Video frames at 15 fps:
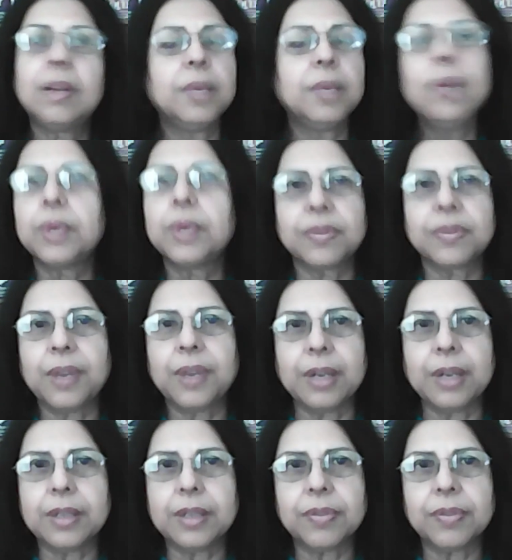it was very
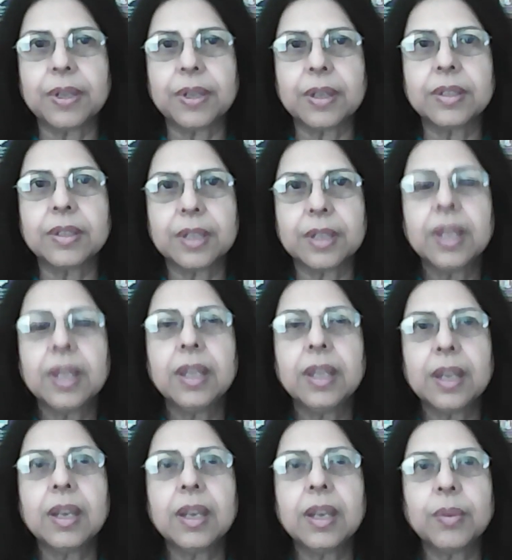difficult.
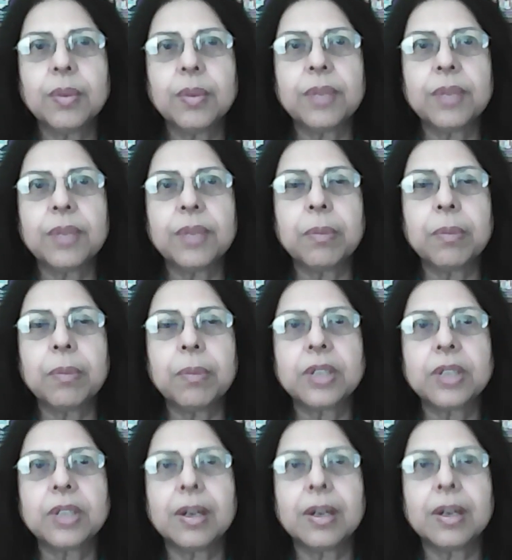It would have been much
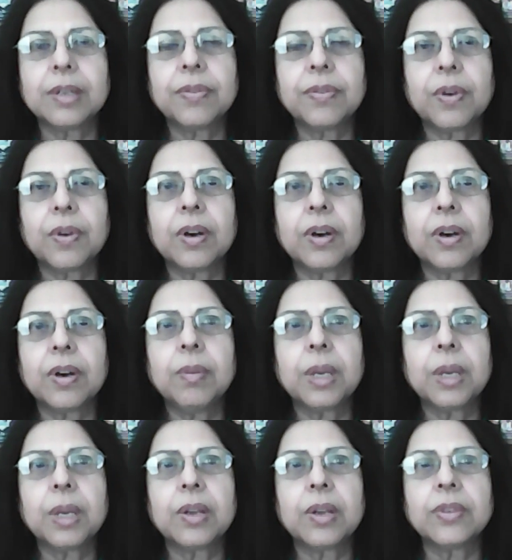harder for her
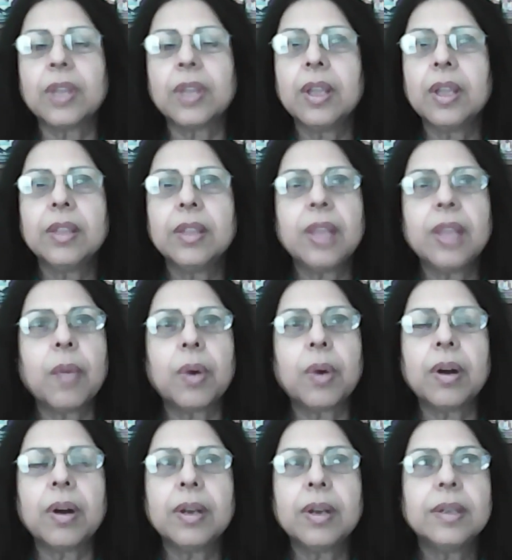because there
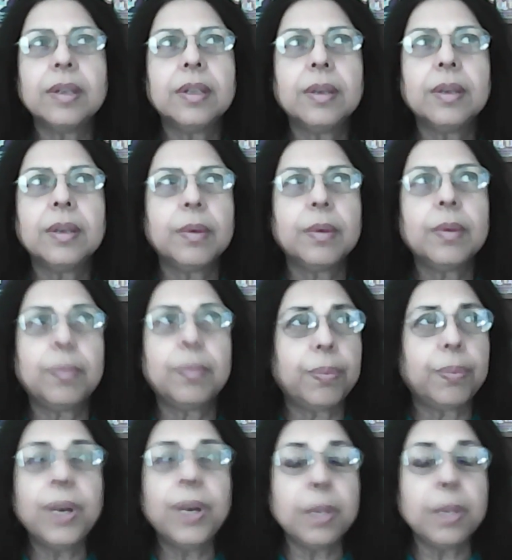were
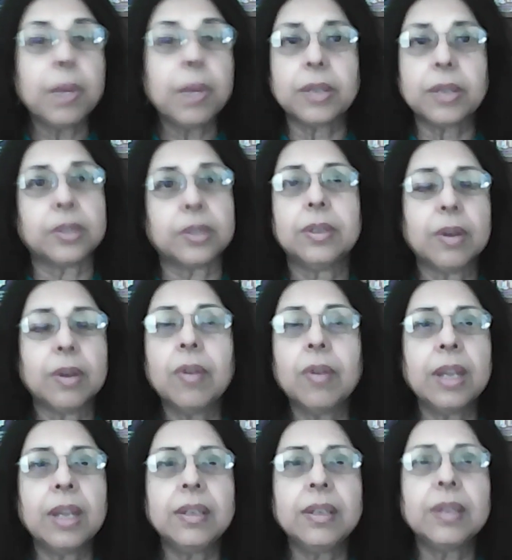pretty much no
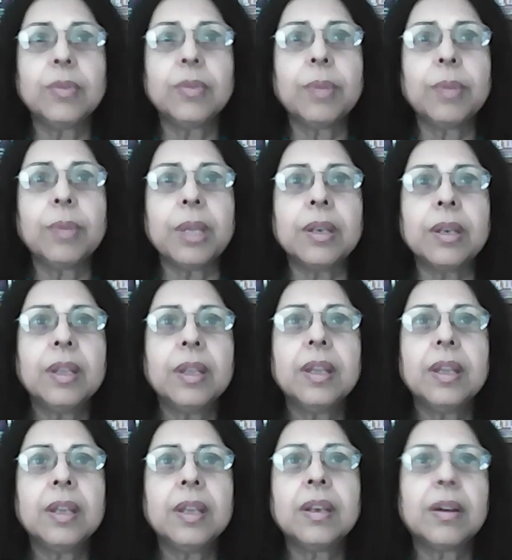Indian women
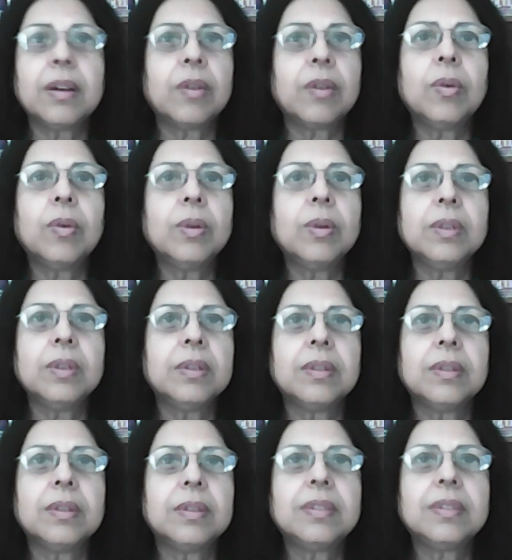in her whole
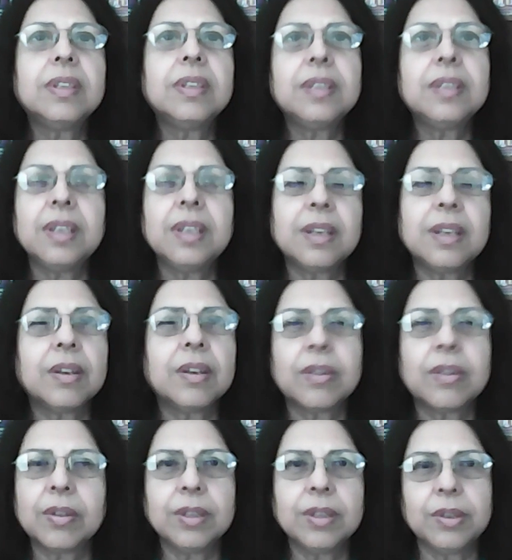city, in her
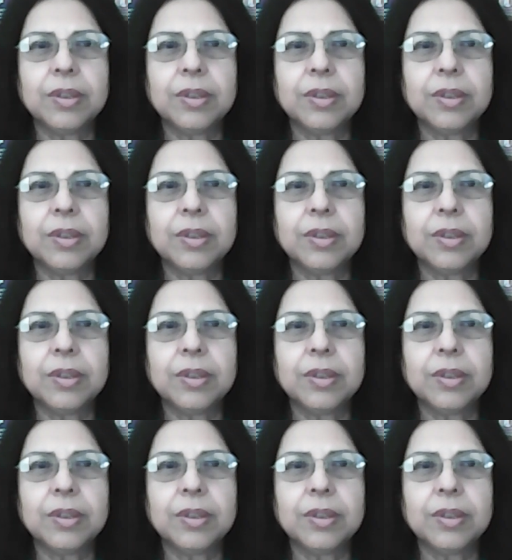whole